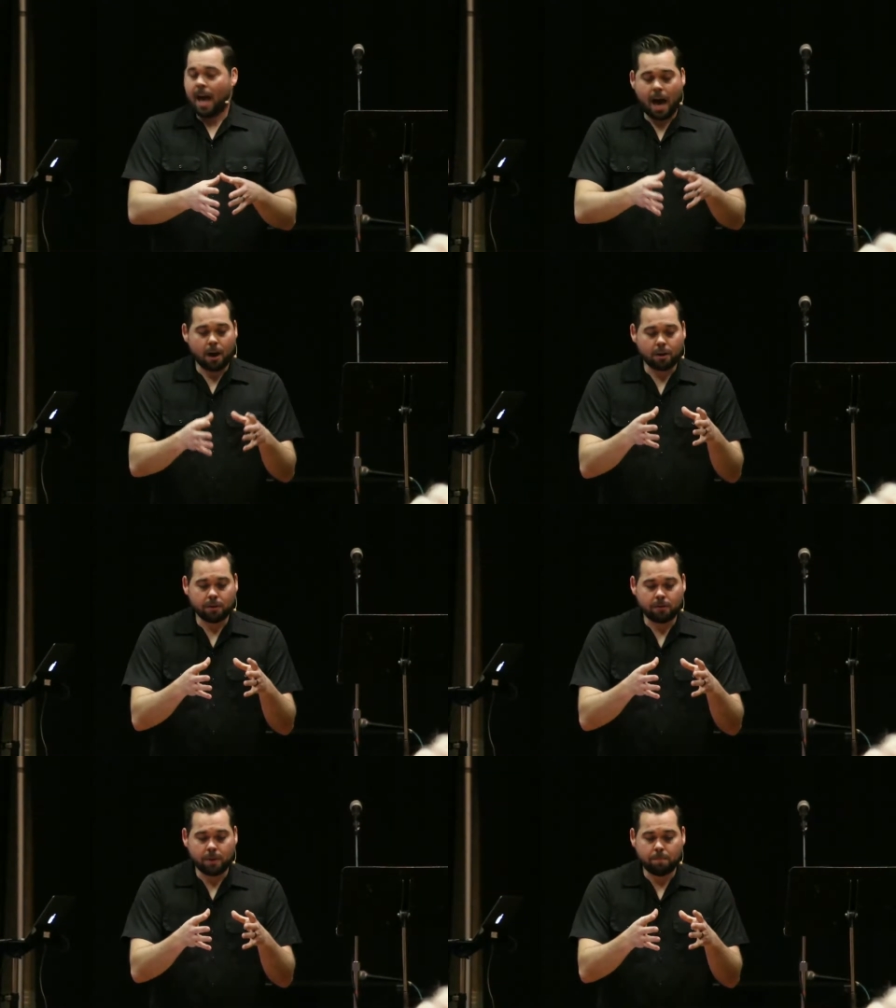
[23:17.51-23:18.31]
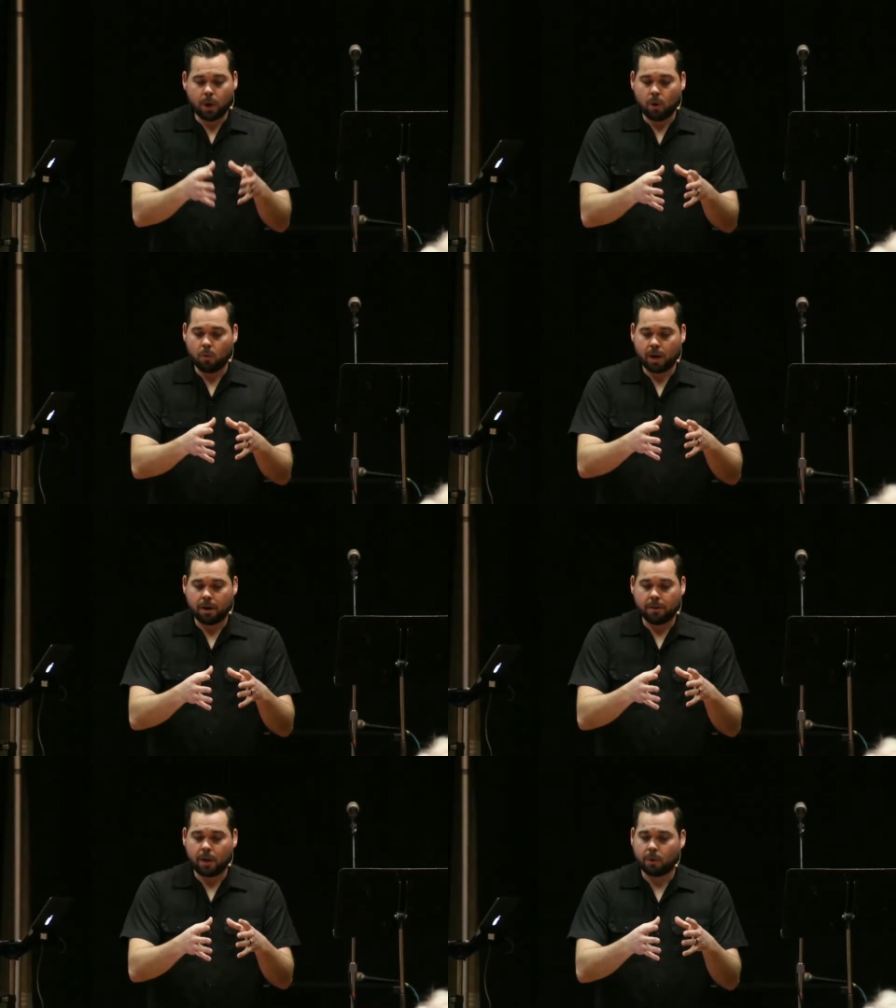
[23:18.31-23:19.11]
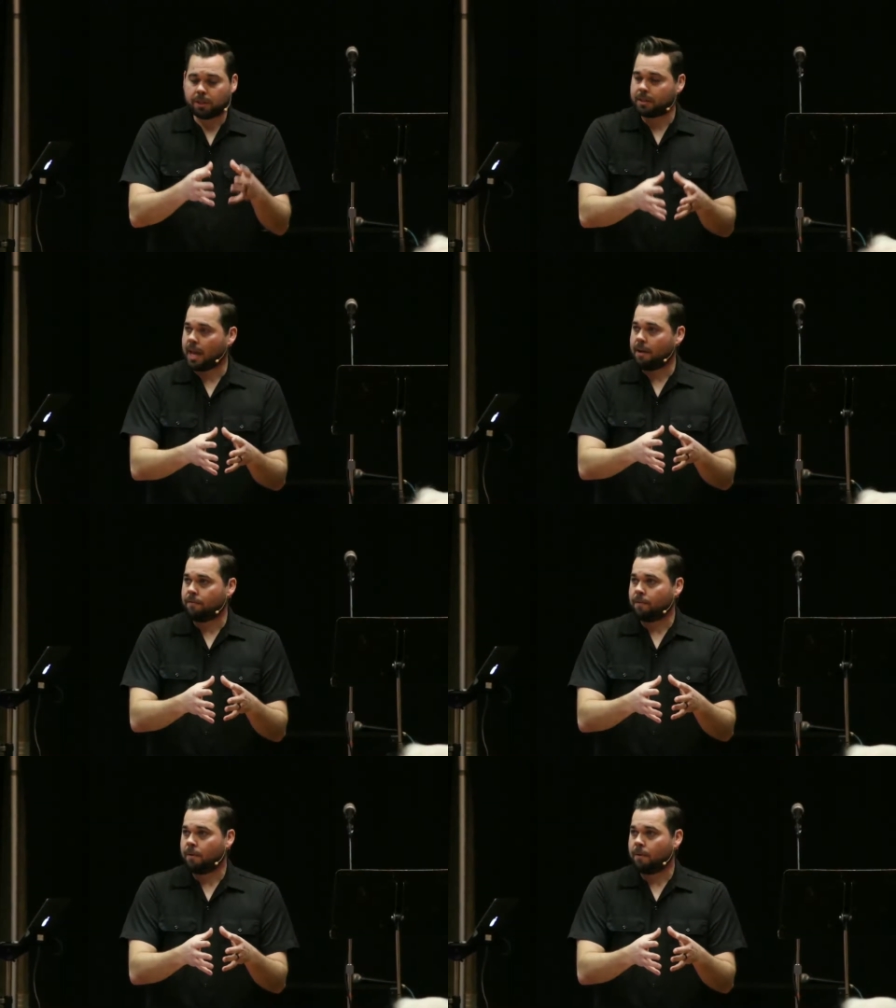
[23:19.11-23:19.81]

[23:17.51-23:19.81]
out of the boat where they were safe.